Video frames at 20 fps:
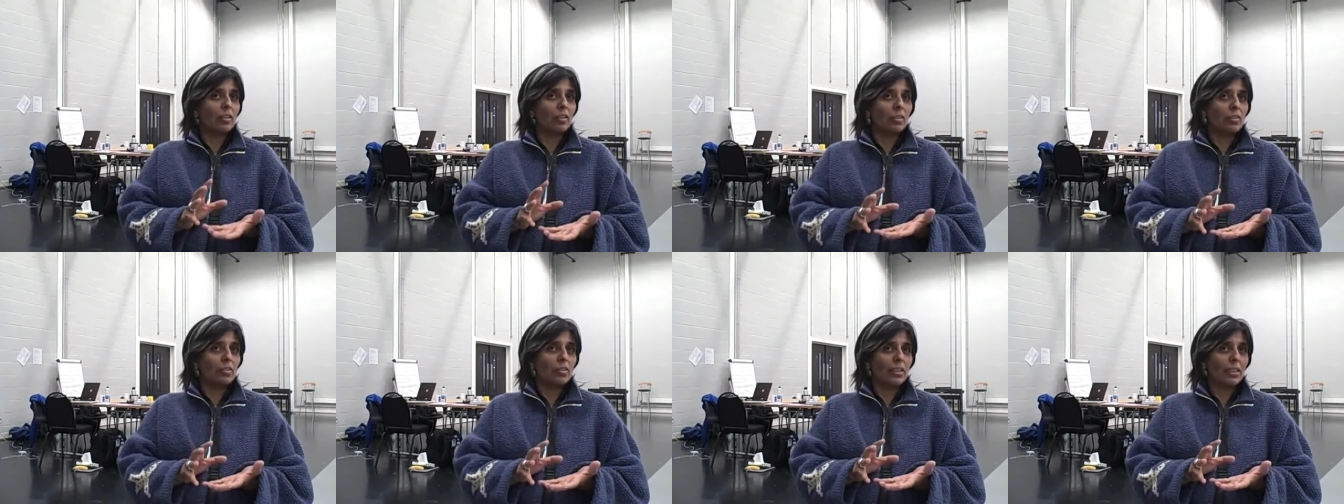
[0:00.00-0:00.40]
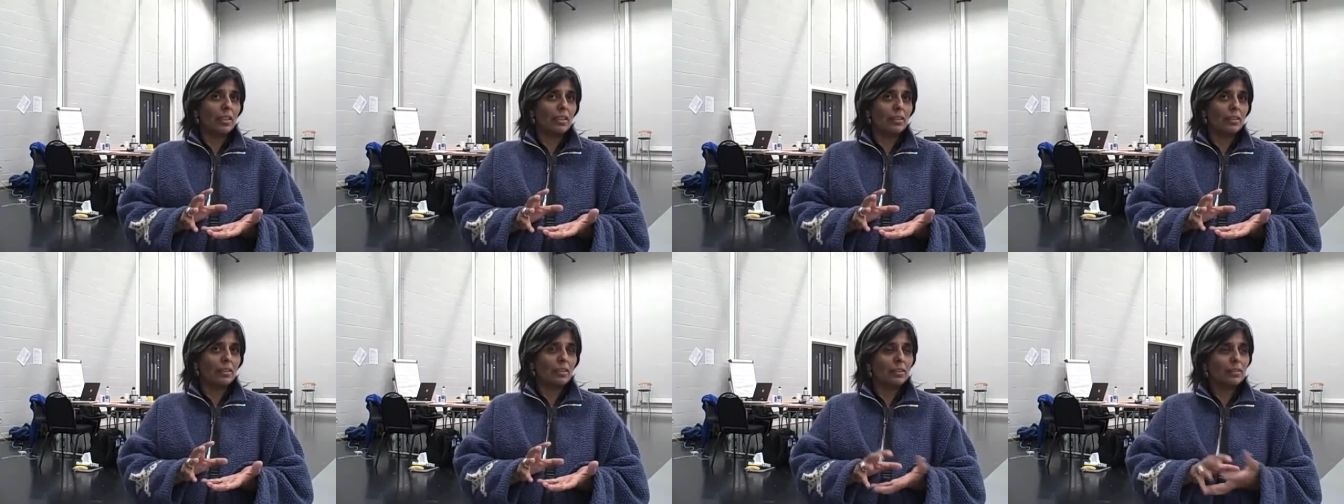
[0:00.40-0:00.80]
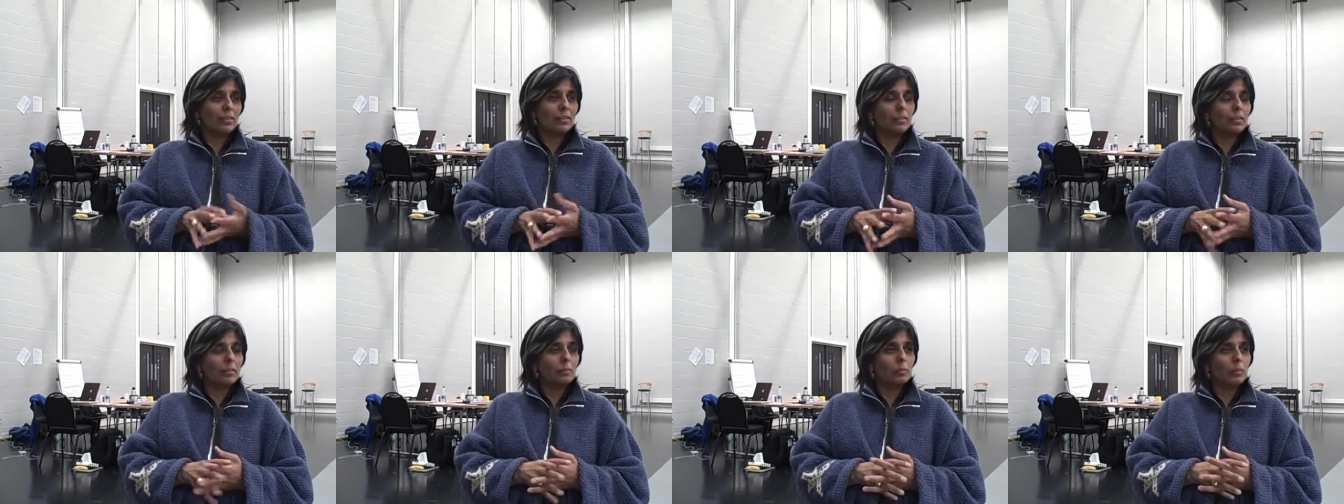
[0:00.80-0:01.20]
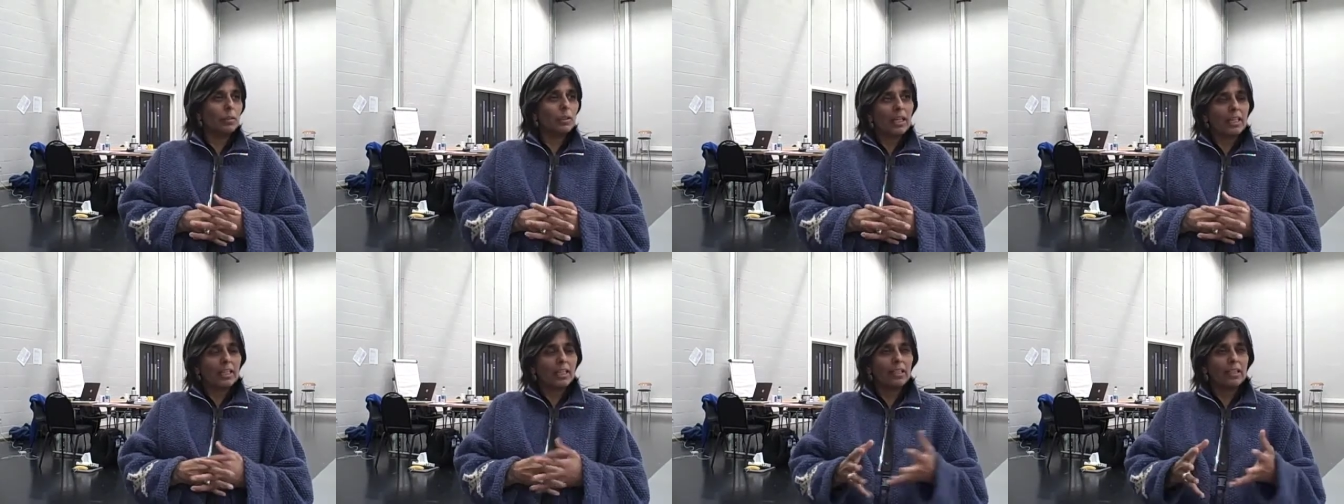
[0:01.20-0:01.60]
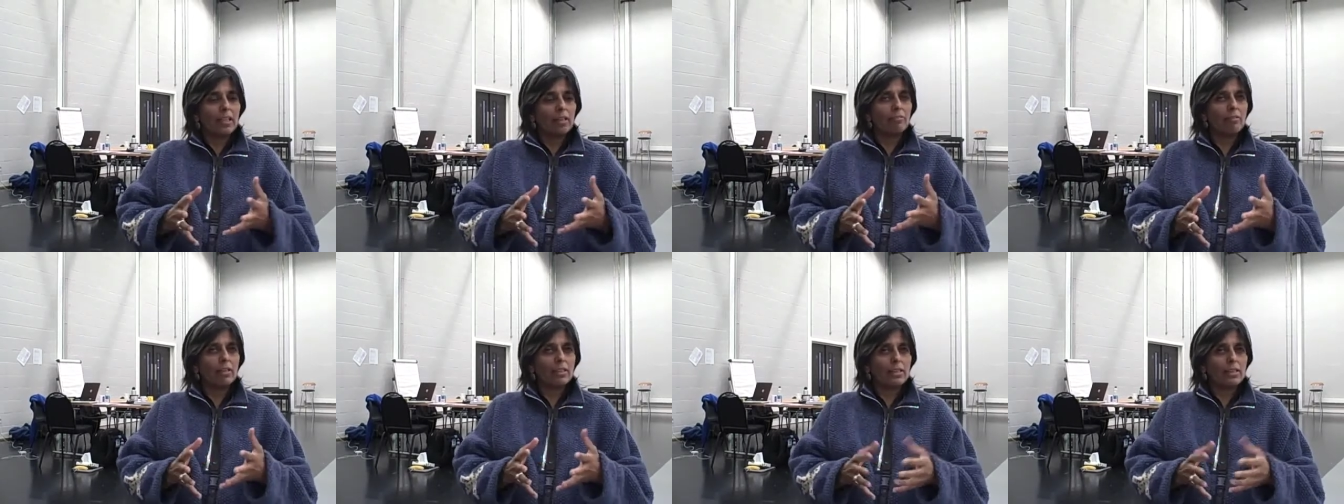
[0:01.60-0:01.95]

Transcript: context. But I think they